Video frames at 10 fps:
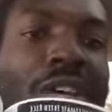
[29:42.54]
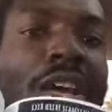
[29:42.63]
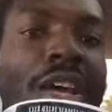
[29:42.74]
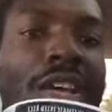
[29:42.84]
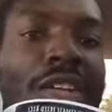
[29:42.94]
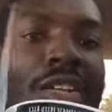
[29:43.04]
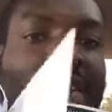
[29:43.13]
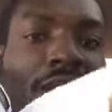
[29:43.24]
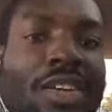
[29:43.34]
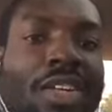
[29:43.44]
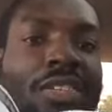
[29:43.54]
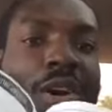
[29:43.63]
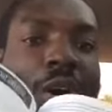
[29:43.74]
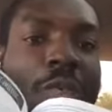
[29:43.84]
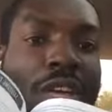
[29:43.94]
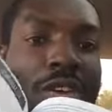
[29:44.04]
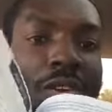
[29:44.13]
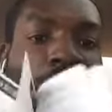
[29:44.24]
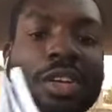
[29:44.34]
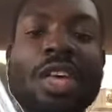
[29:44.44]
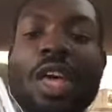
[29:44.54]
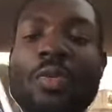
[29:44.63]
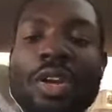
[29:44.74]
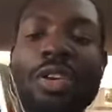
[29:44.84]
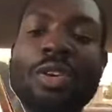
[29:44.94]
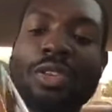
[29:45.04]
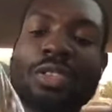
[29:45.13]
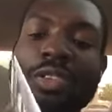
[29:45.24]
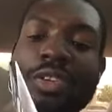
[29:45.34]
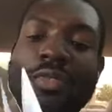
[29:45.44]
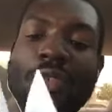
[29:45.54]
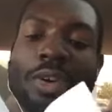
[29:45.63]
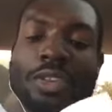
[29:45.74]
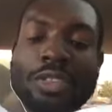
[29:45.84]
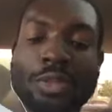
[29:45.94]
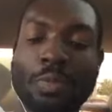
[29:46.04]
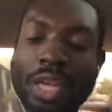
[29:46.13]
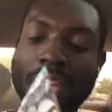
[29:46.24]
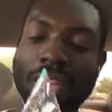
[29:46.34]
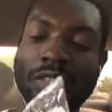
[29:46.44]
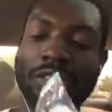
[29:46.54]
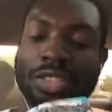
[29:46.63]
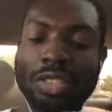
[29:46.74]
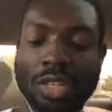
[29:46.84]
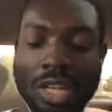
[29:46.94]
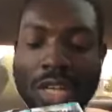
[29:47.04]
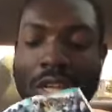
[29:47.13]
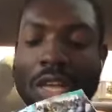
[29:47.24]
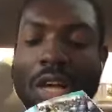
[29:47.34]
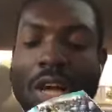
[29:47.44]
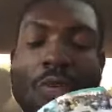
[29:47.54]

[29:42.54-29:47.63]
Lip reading: in there. It's how we cook. When you go to the first page, We